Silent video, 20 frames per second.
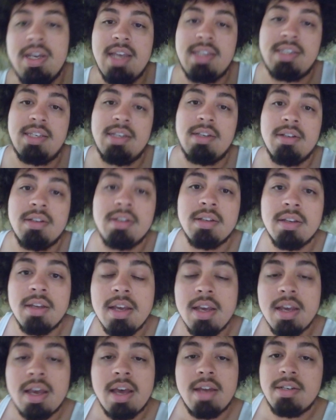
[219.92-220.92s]
guessing,
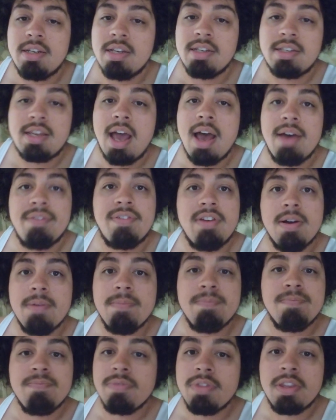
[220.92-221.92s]
and just have
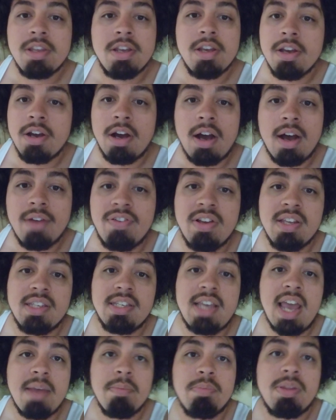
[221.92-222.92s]
him off his
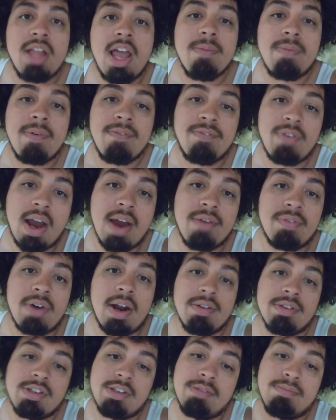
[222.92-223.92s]
game plan for five
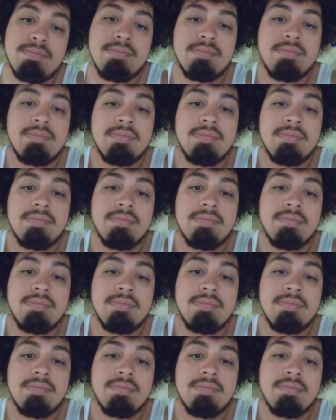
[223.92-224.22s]
rounds.